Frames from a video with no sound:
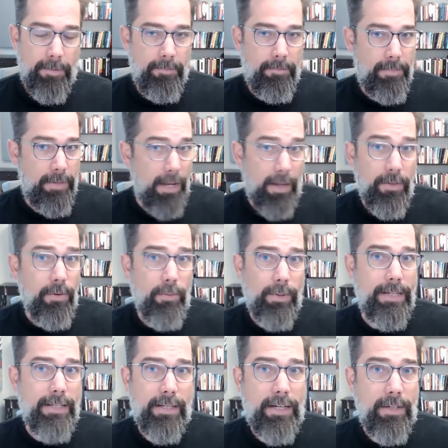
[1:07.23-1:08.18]
The other
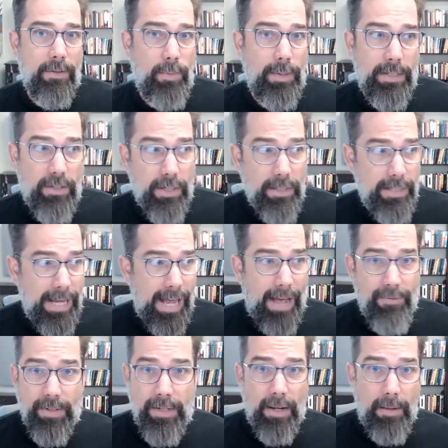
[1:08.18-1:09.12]
reason is we just
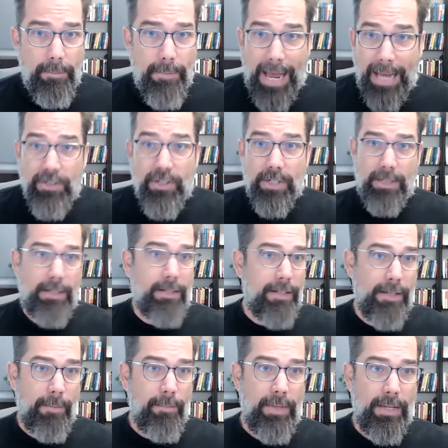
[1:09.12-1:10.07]
haven't imagined
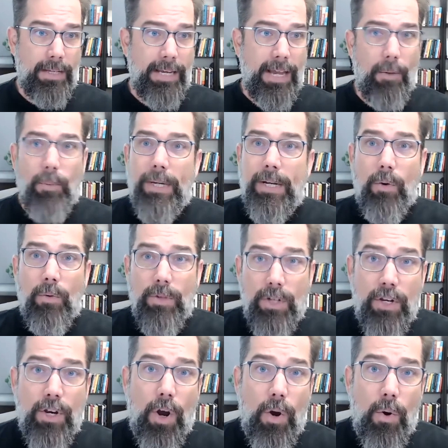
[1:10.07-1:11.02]
something yet. We don't
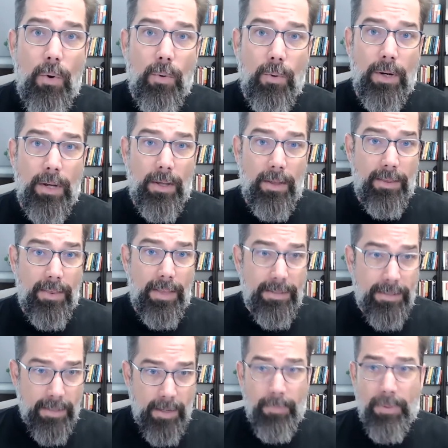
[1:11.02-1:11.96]
know
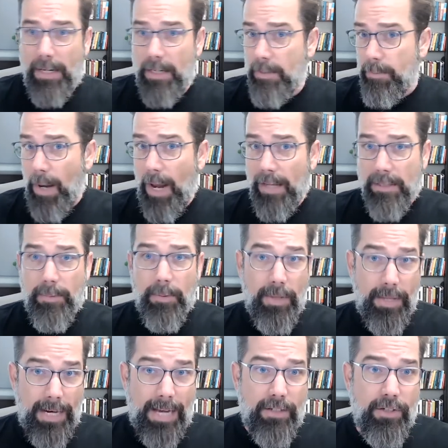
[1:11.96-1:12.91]
that something is possible
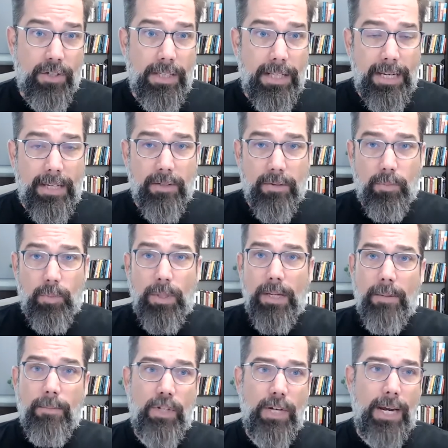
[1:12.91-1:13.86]
that actually is.
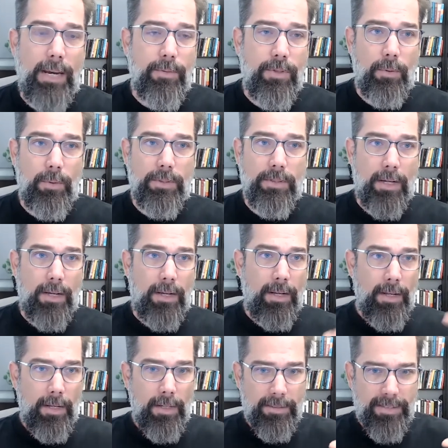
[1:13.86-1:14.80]
William James, who was a
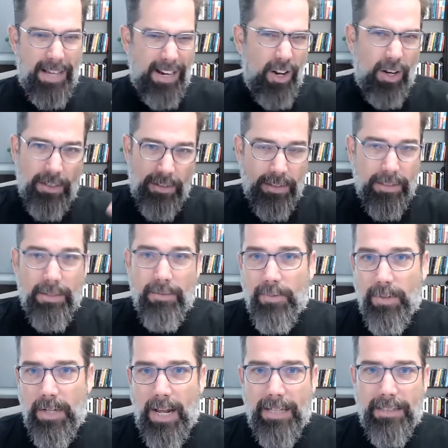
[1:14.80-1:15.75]
psychologist and
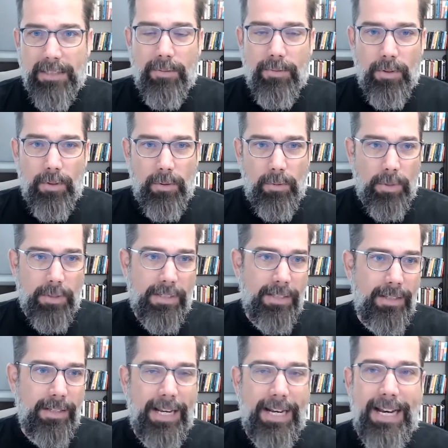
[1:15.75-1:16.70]
philosopher who worked
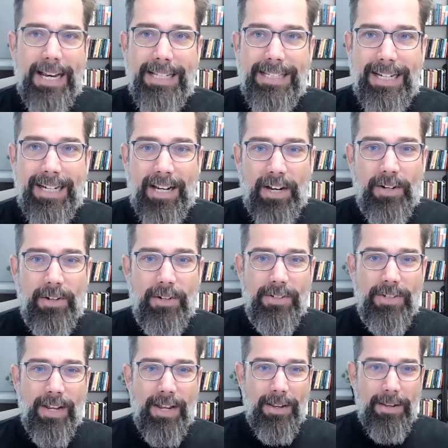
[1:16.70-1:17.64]
in the late
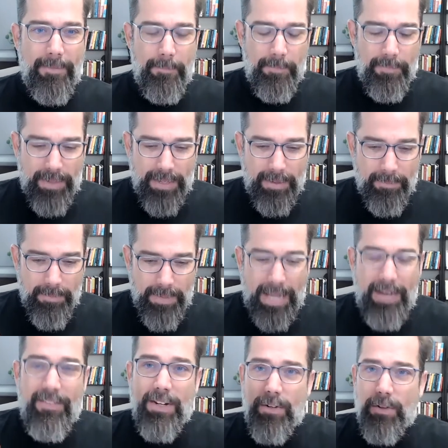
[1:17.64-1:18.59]
1800s,
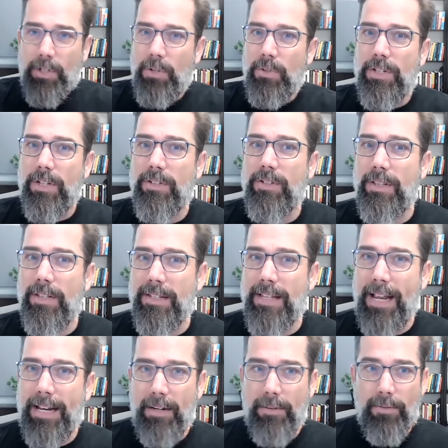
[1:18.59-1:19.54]
kind of introduced us to this
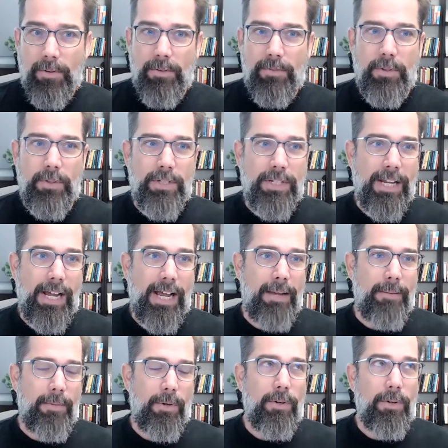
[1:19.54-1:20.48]
idea for the first
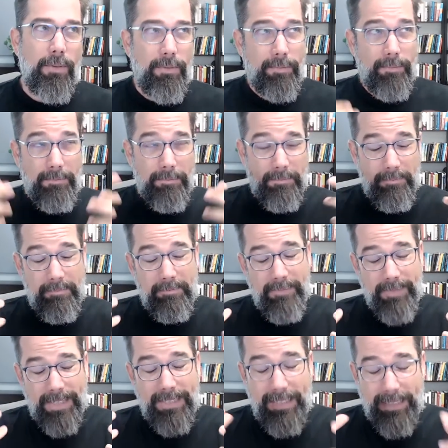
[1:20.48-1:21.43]
time, or
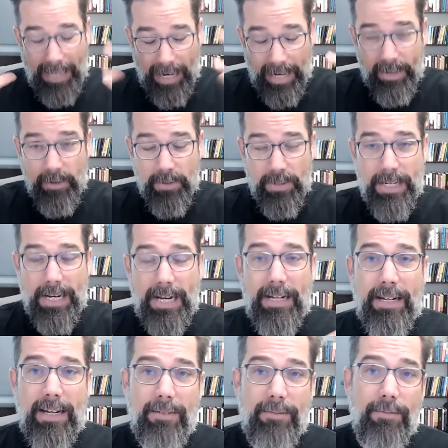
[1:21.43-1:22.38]
at least I
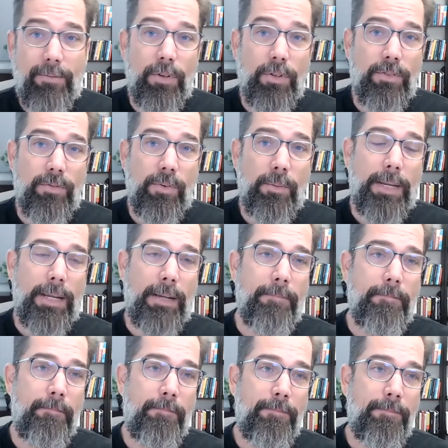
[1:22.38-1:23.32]
understand it first from
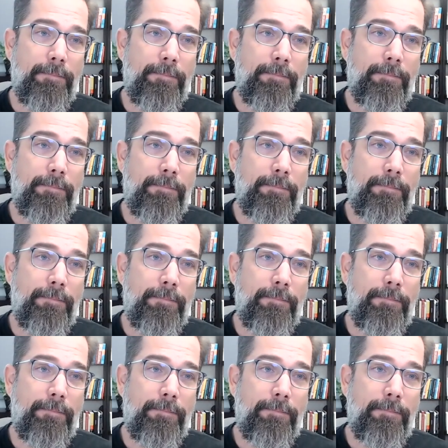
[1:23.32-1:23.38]
him.